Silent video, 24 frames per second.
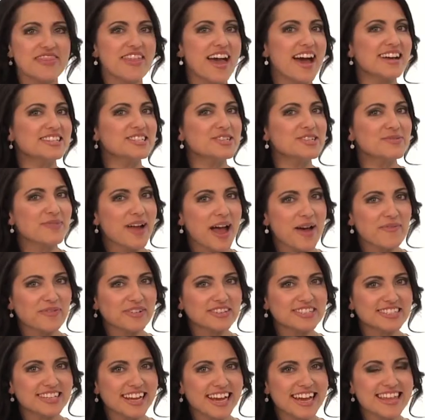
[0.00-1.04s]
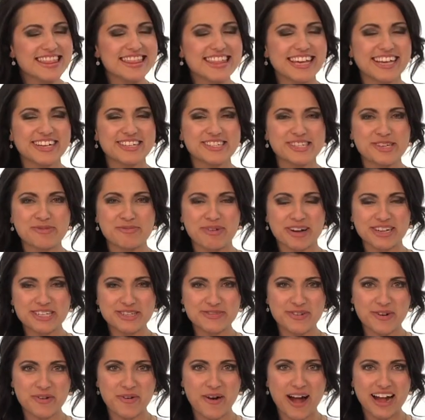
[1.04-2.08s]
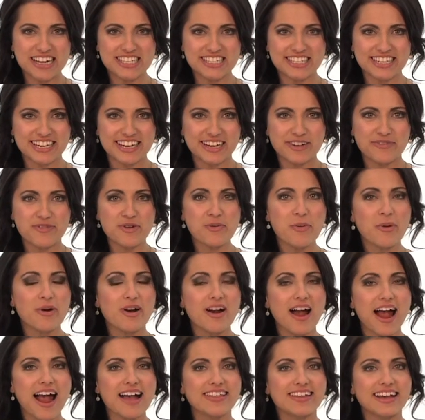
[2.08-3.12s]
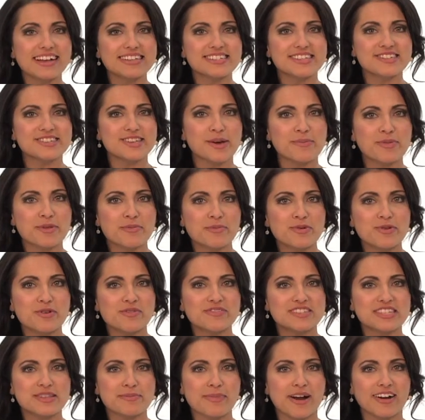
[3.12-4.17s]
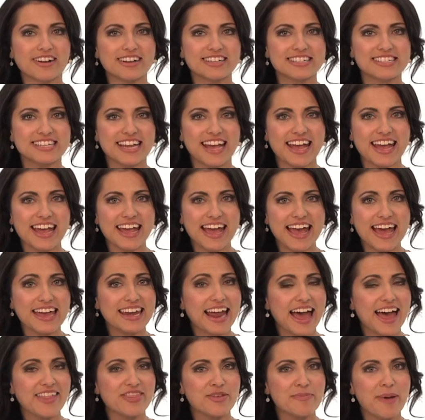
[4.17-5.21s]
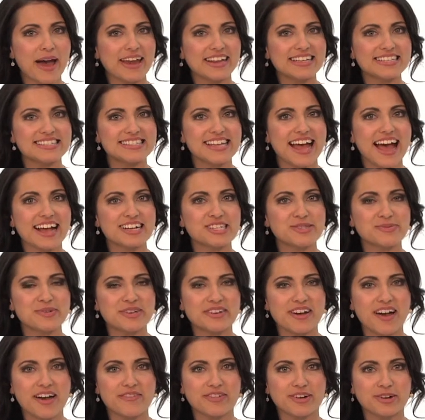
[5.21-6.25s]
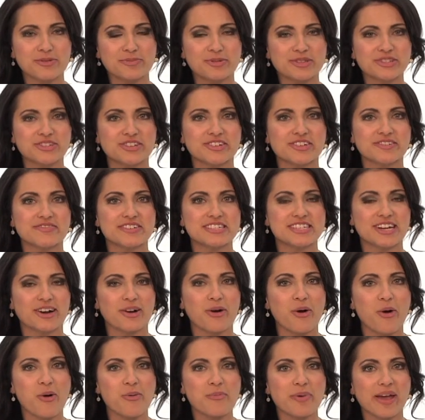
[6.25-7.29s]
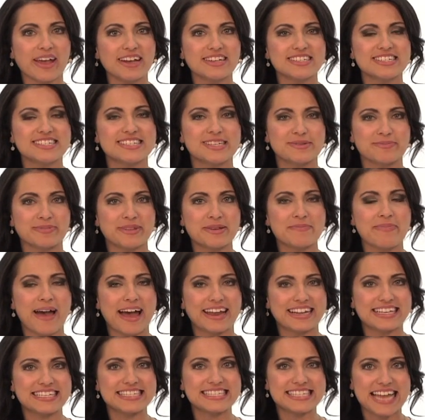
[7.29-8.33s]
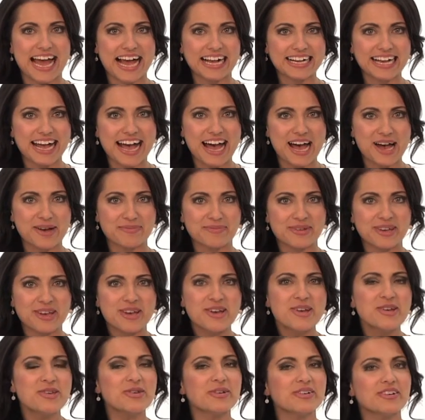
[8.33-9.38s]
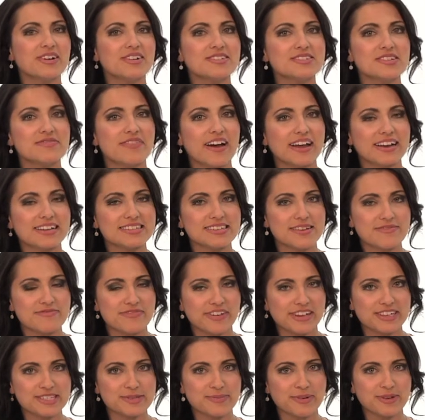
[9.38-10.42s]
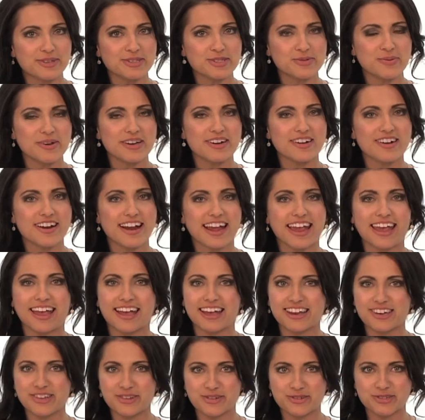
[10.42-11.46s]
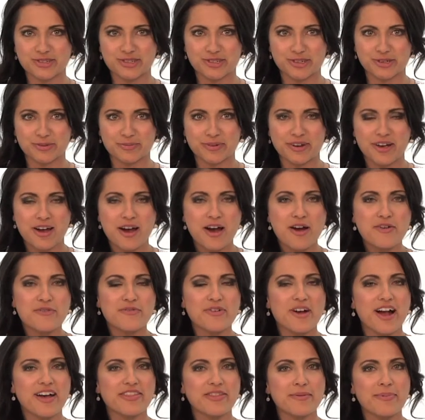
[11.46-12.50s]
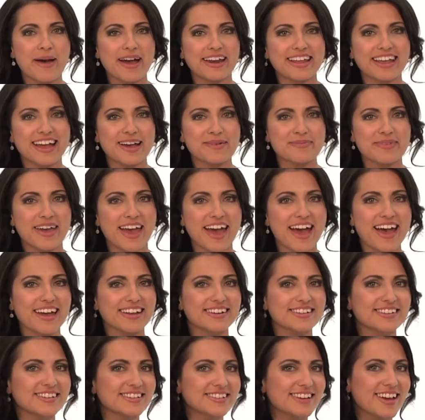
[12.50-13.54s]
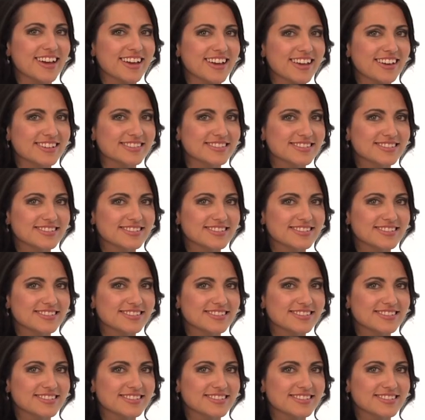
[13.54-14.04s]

That's a wrap for today. Thanks so much for watching. For more highlights and some of the moves in the market today and on the penny stocks we covered, be sure to visit our homepage, simplypennies.com. You can also find us on Facebook, Twitter, and YouTube. For On the Penny, I'm Kat. Good night.